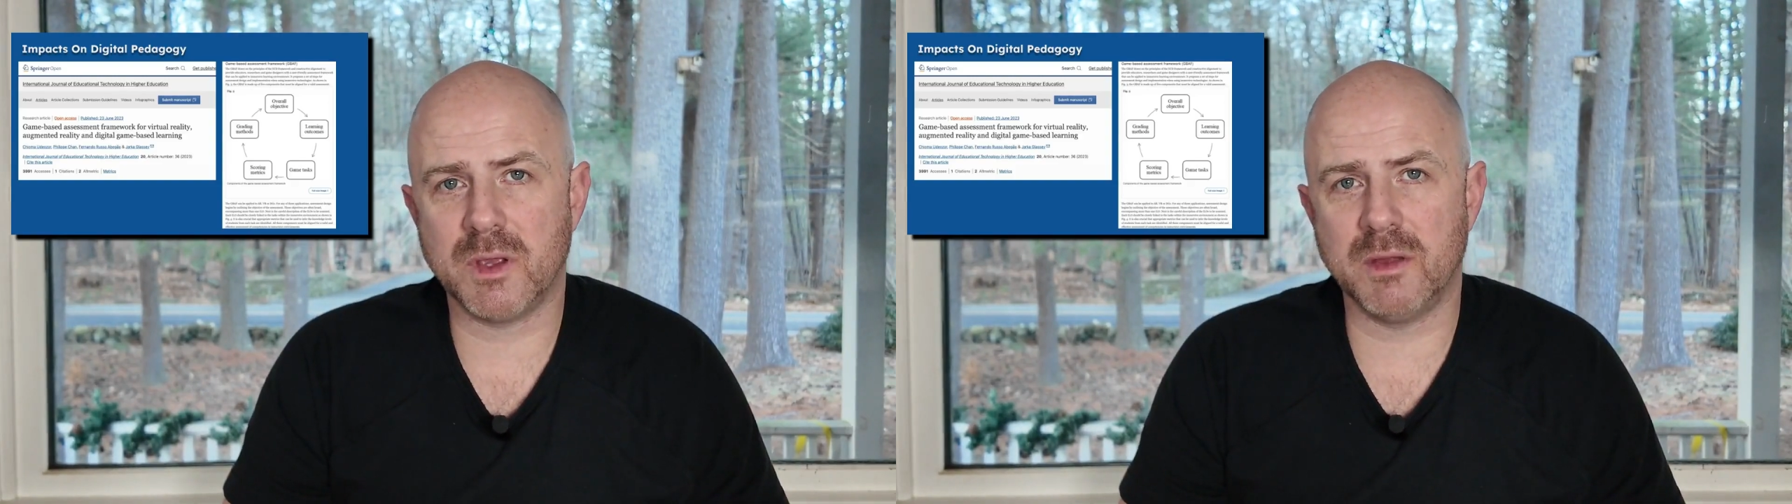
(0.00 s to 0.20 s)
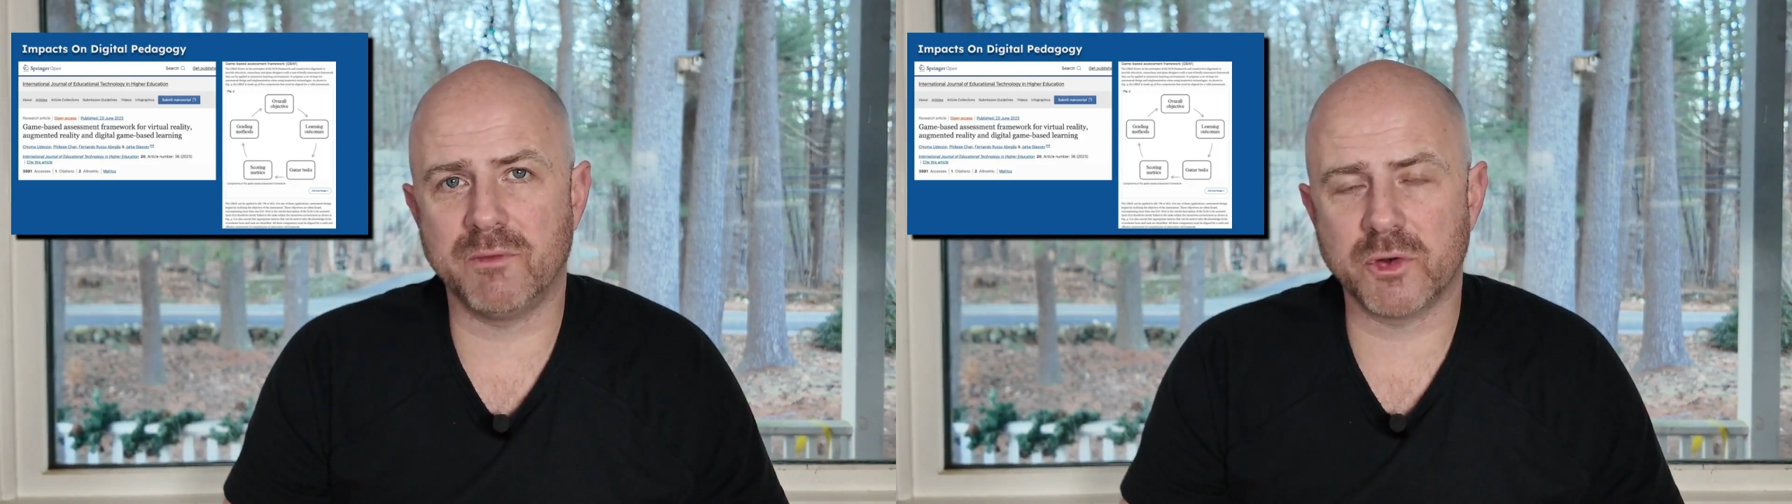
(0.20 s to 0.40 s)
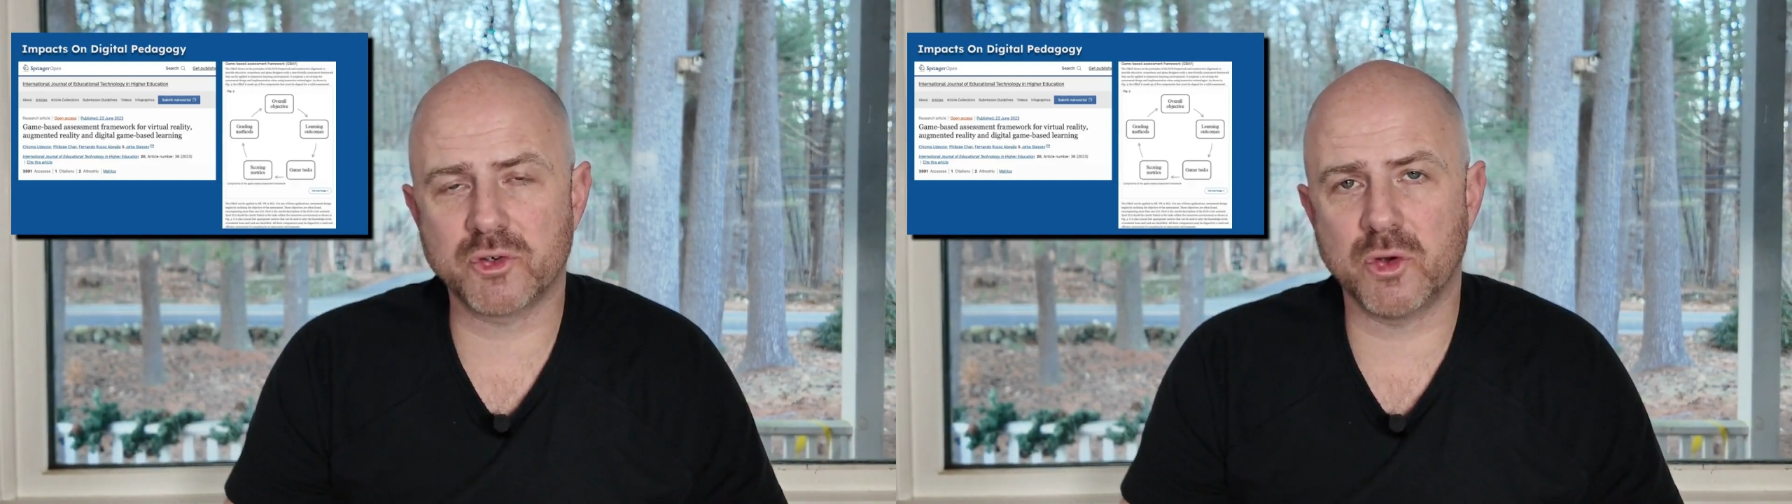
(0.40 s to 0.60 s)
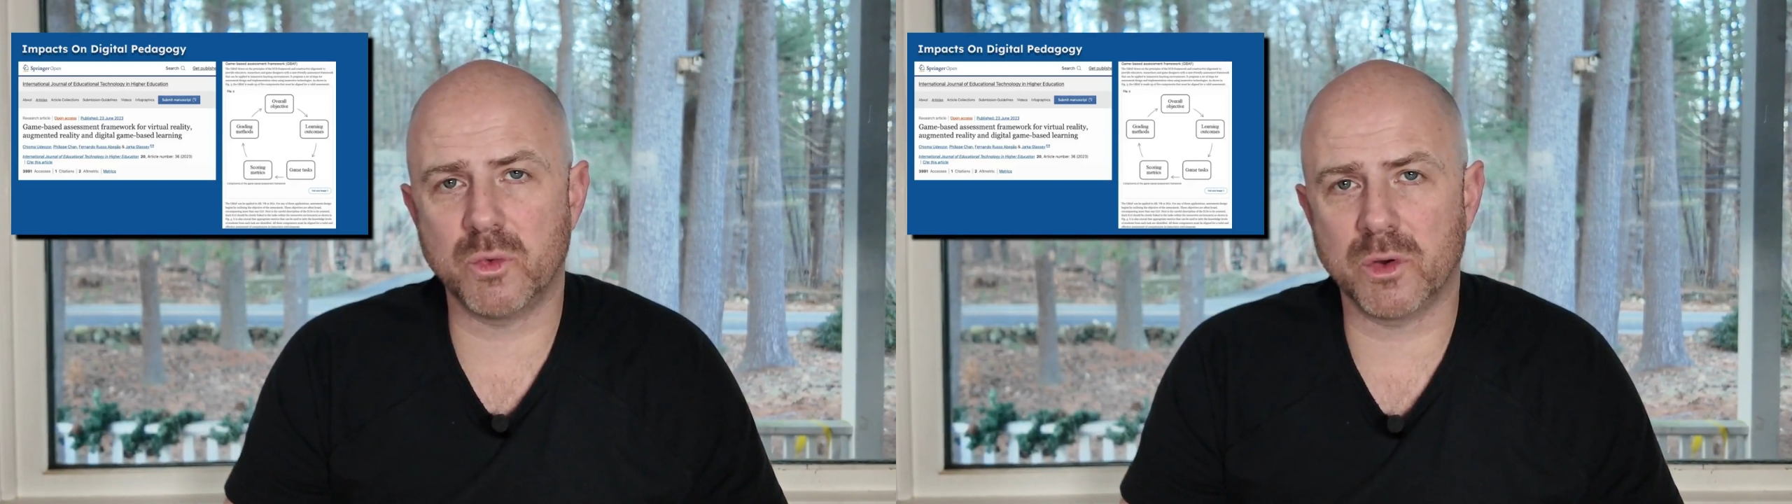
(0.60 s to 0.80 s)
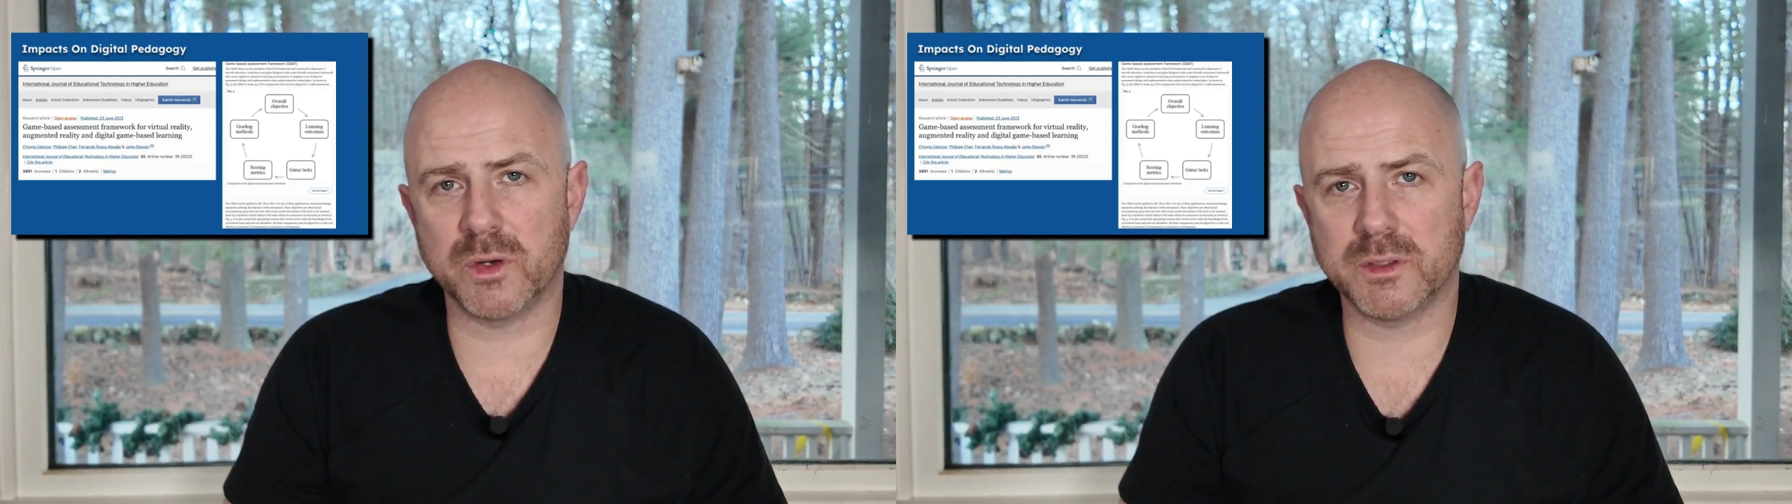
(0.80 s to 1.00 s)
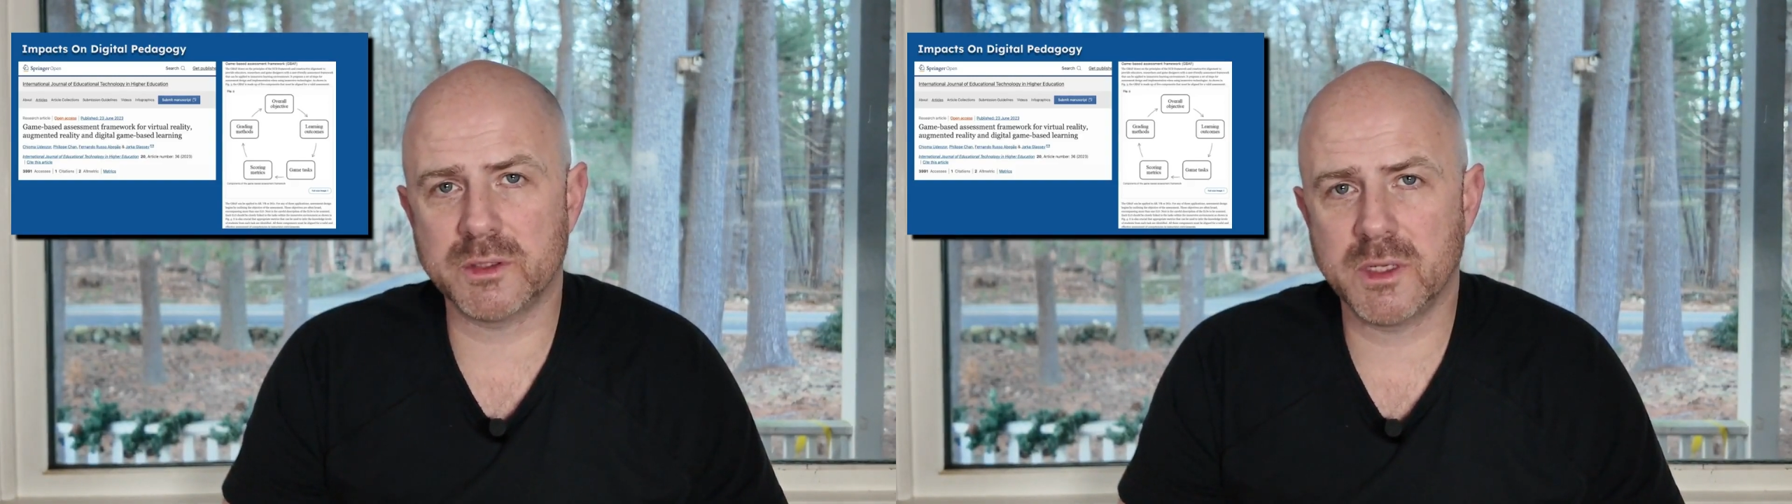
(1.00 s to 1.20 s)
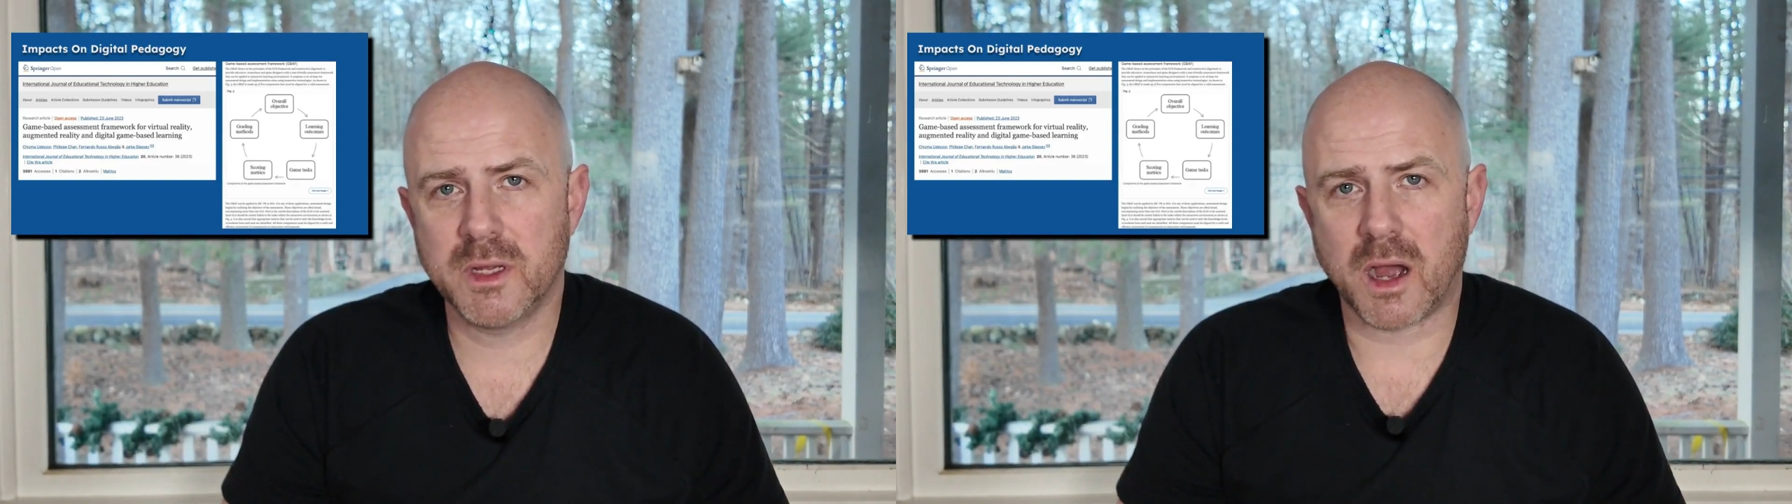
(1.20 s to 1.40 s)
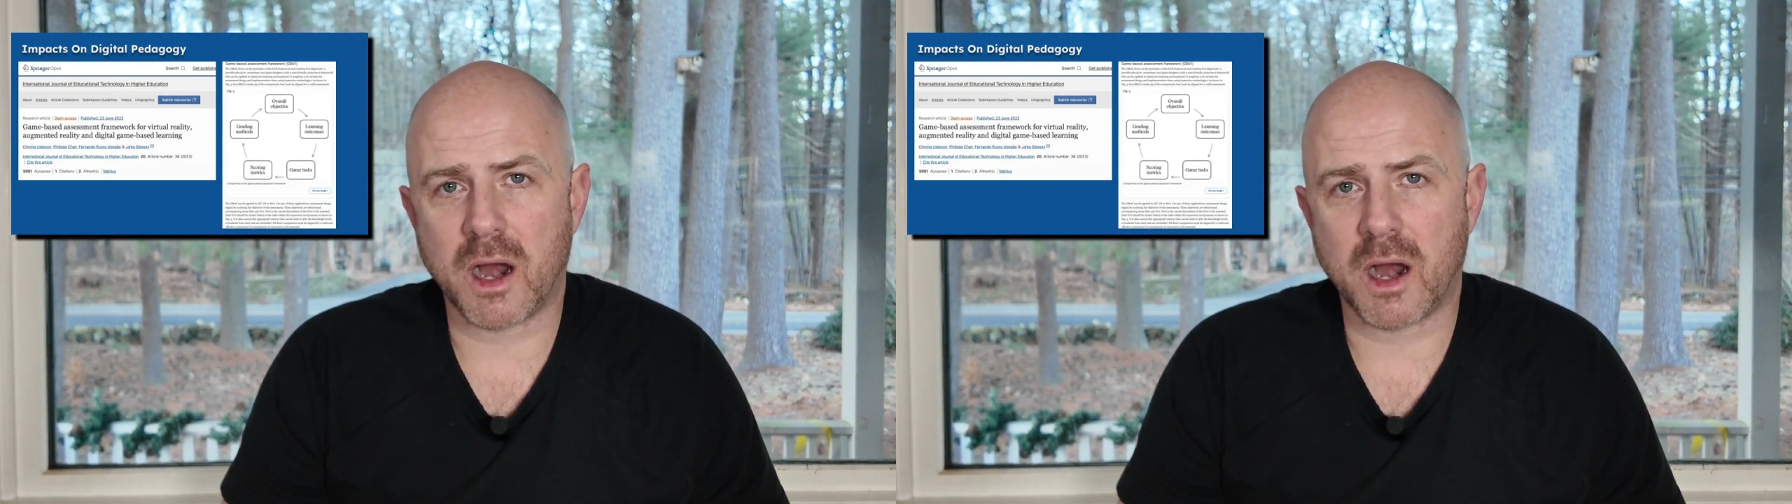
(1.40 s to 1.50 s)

in virtual worlds